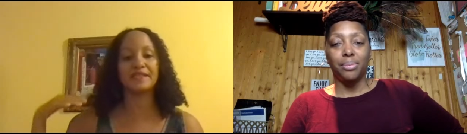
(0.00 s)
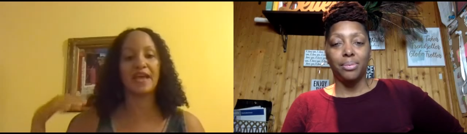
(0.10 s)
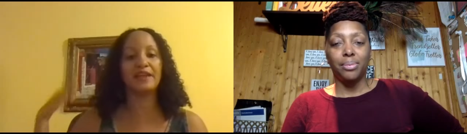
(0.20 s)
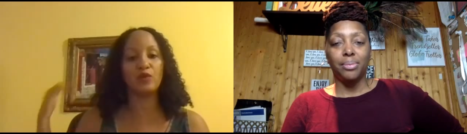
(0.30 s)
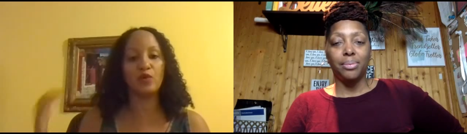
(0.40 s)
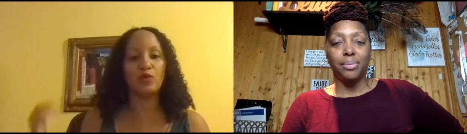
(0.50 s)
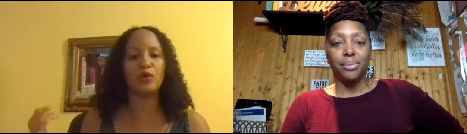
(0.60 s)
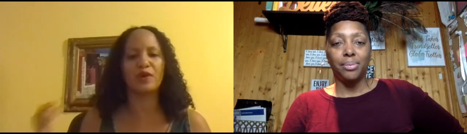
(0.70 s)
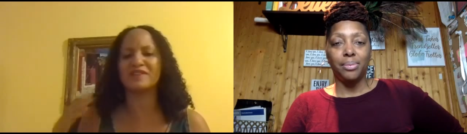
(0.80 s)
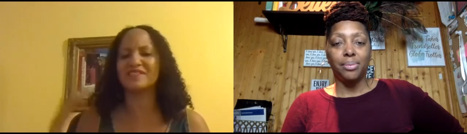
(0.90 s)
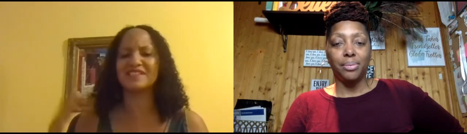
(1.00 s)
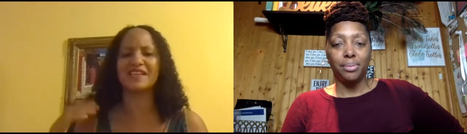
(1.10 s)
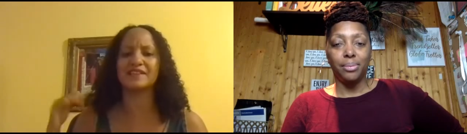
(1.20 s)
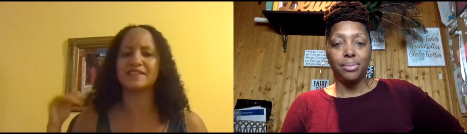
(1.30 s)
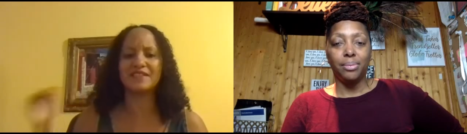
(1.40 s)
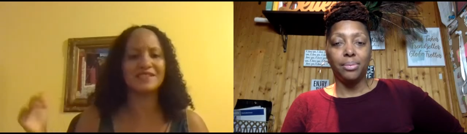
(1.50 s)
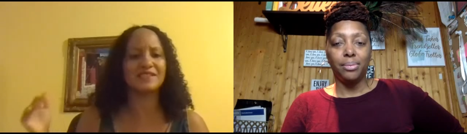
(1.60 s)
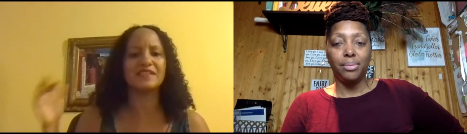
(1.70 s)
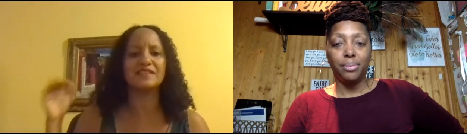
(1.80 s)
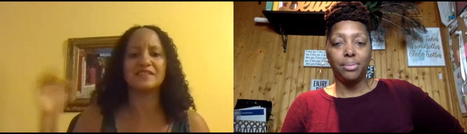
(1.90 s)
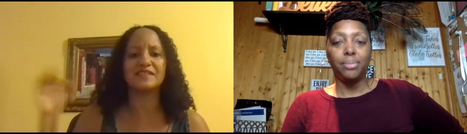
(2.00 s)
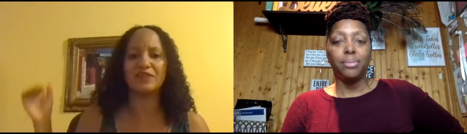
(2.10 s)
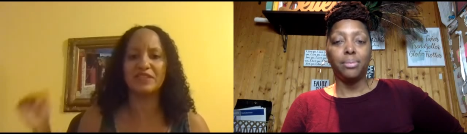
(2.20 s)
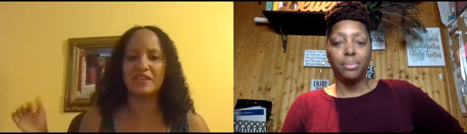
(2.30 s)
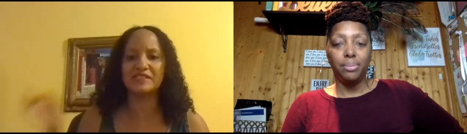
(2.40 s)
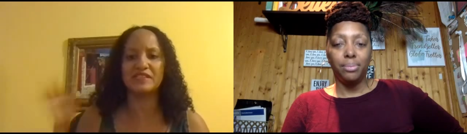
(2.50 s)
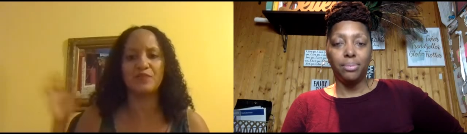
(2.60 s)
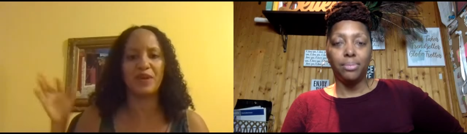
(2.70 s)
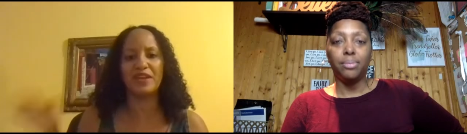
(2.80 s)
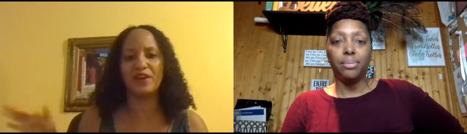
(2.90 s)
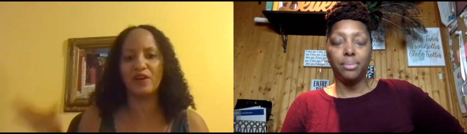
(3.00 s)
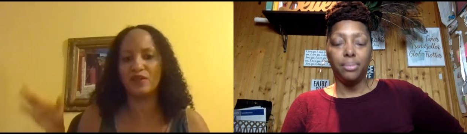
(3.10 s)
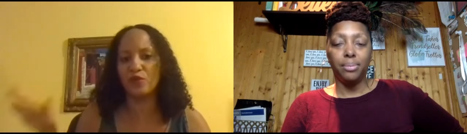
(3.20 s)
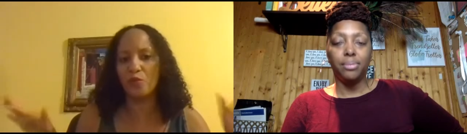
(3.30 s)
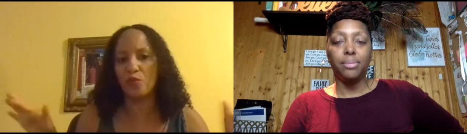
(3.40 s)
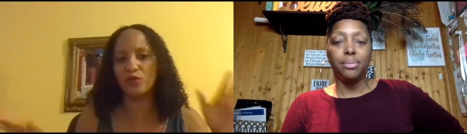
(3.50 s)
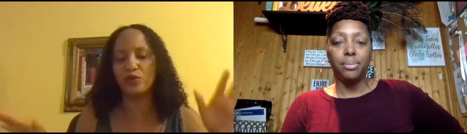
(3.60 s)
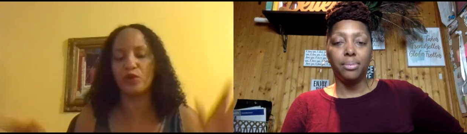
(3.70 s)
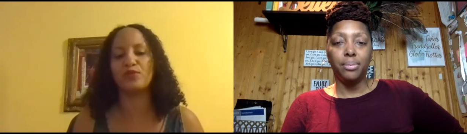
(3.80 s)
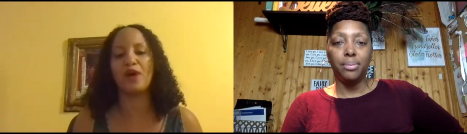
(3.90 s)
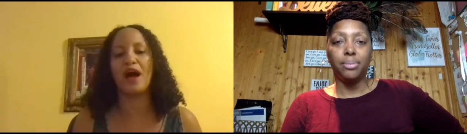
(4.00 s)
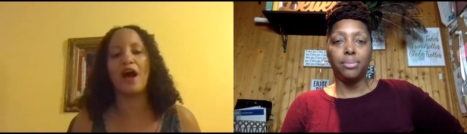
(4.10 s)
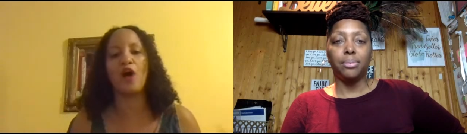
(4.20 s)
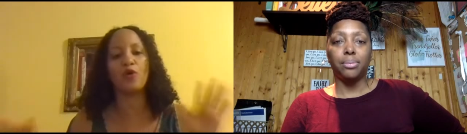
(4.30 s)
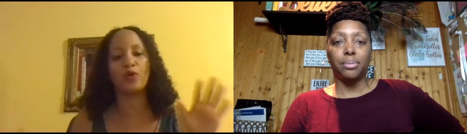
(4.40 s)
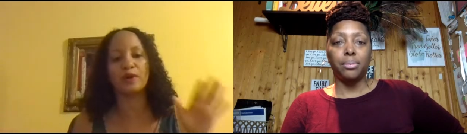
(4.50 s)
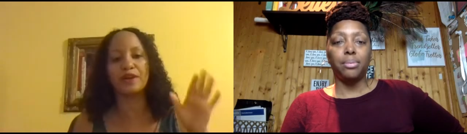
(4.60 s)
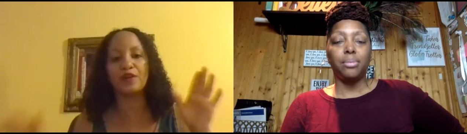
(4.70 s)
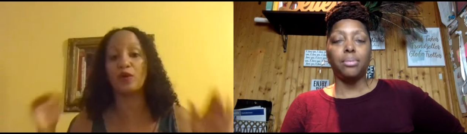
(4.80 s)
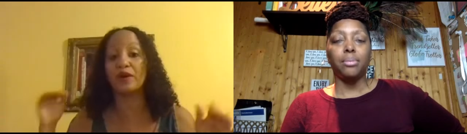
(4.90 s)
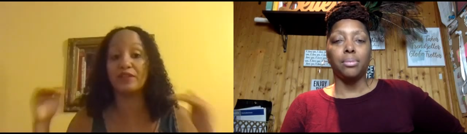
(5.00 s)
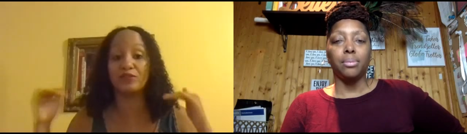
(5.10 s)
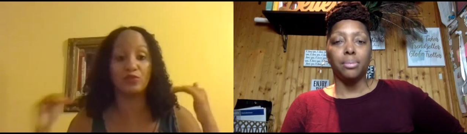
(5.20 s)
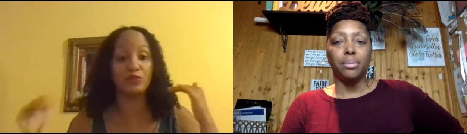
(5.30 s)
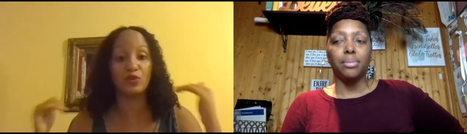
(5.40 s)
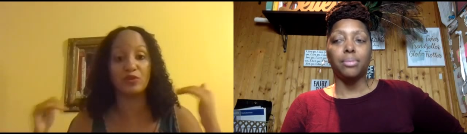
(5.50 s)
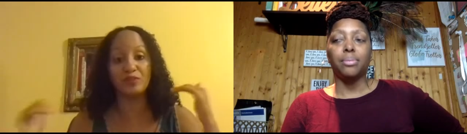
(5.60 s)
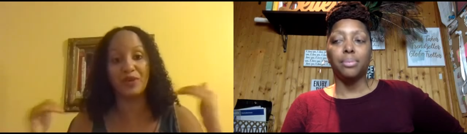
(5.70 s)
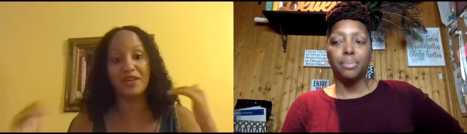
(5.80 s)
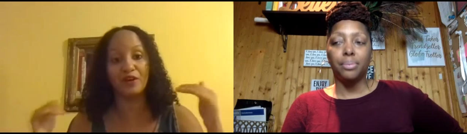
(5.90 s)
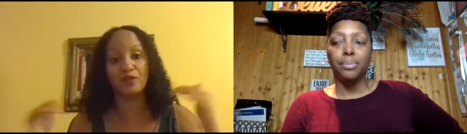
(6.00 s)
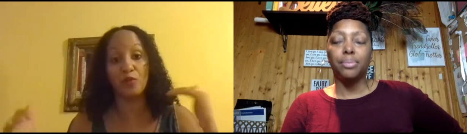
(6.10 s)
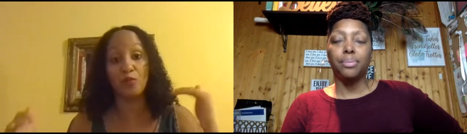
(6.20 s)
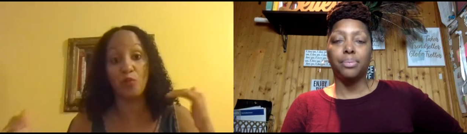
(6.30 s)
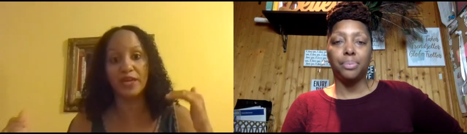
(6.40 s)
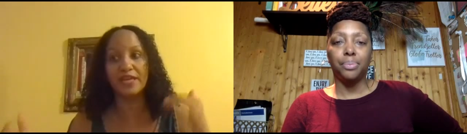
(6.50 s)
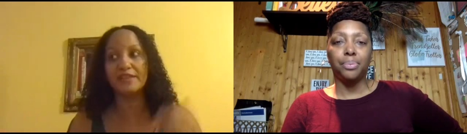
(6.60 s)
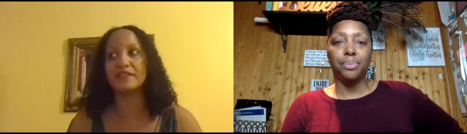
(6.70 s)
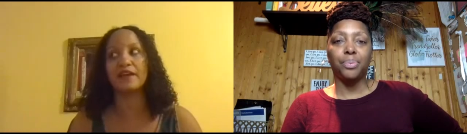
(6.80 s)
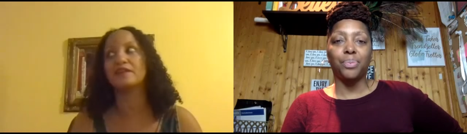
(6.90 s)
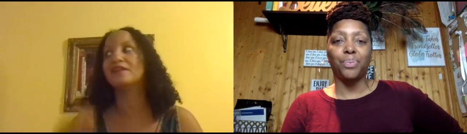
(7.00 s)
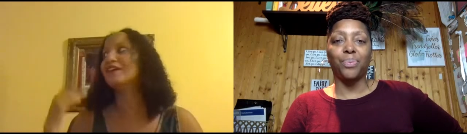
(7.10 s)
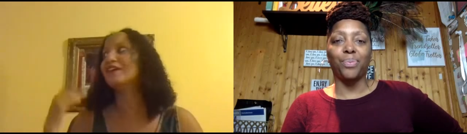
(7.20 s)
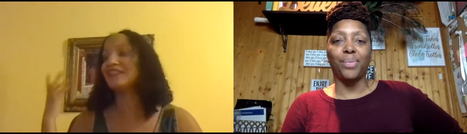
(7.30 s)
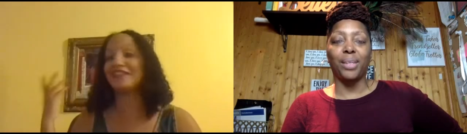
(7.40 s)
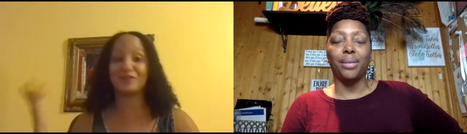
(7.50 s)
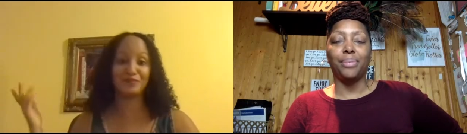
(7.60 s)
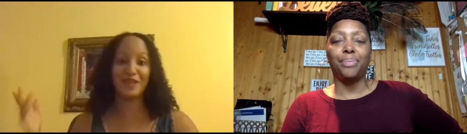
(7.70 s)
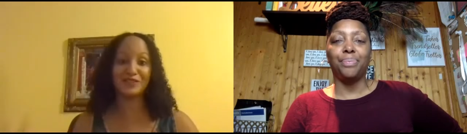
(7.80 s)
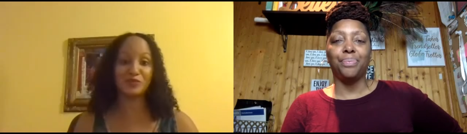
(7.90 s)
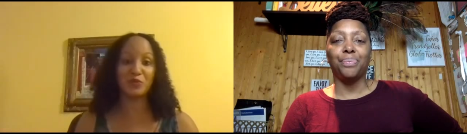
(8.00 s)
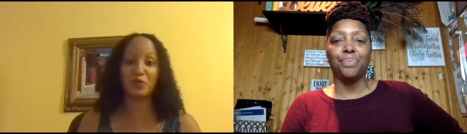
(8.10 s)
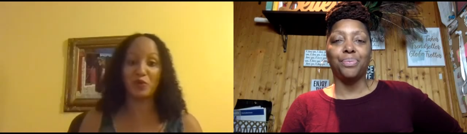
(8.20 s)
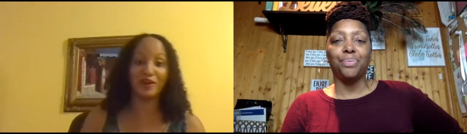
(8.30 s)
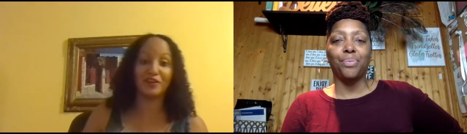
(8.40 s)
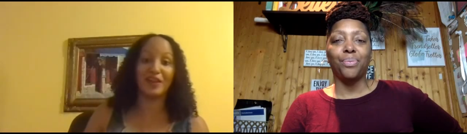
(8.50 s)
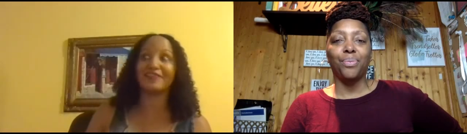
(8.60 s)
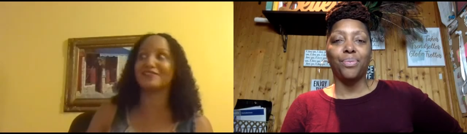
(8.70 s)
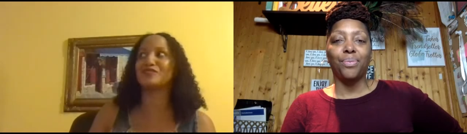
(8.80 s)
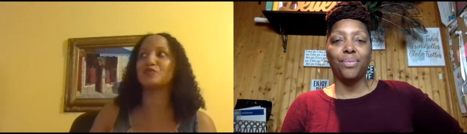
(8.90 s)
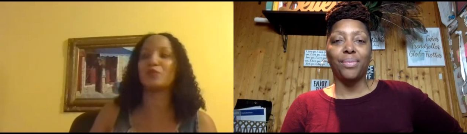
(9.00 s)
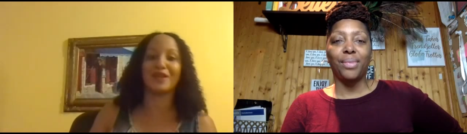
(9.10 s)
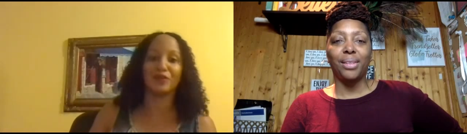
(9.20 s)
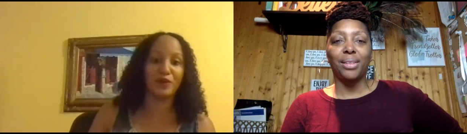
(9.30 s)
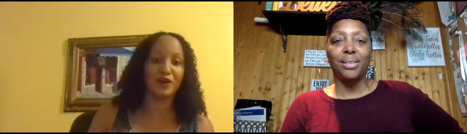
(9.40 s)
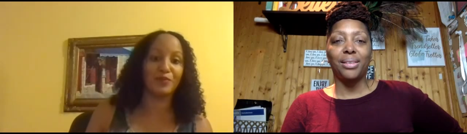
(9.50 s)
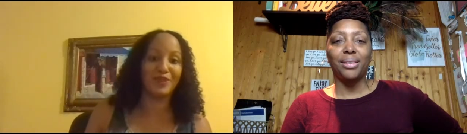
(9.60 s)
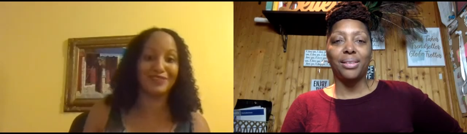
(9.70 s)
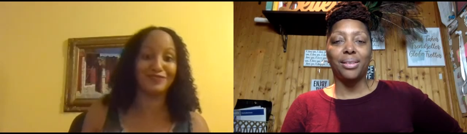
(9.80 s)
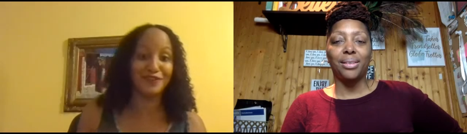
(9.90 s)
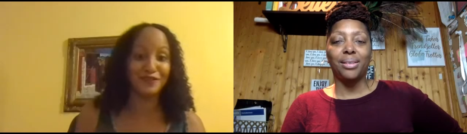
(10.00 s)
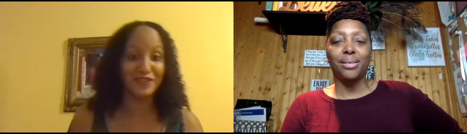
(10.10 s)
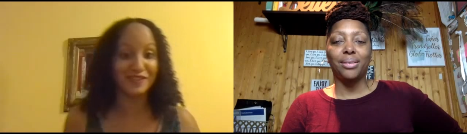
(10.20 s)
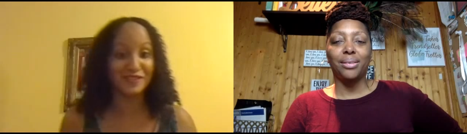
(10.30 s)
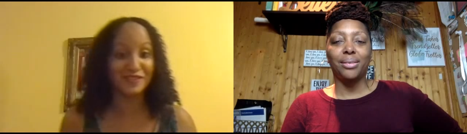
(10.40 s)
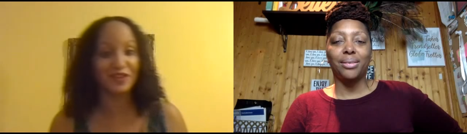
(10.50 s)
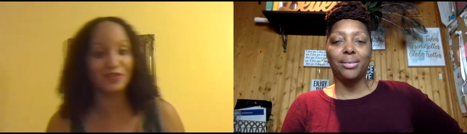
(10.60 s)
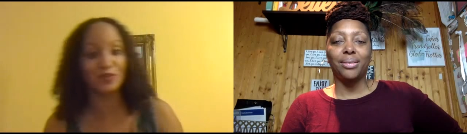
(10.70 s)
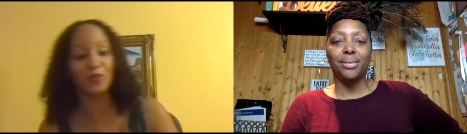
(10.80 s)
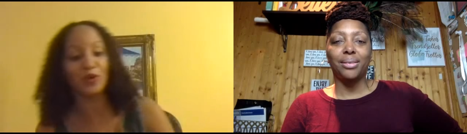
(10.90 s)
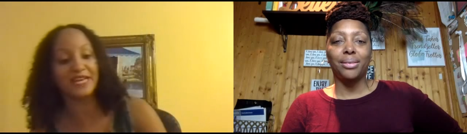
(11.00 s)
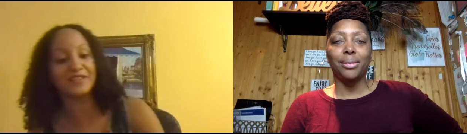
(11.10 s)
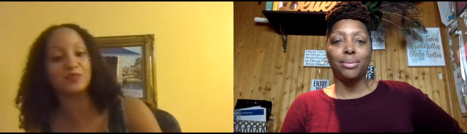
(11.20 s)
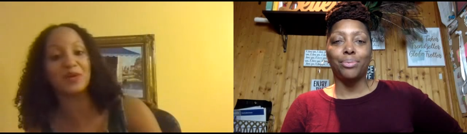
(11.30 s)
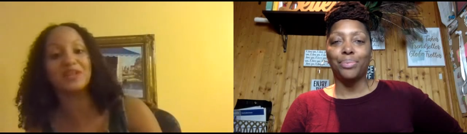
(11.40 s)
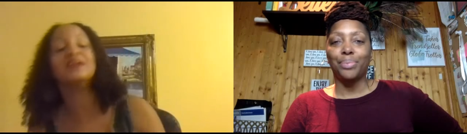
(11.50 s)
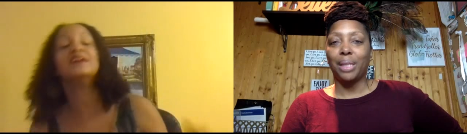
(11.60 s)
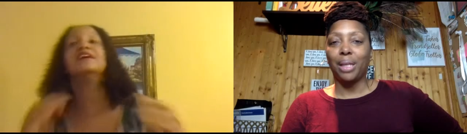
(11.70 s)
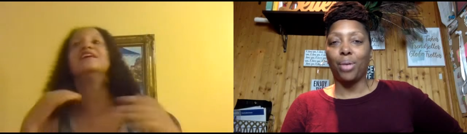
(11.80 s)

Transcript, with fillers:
Speaker 1: getting cooler because it's like 60s 70s depending on the you know how early or in you know depending on the mornings like mm-hmm. i think next week we're gonna like this weekend we're gonna be in the 50s in the mornings but mm-hmm.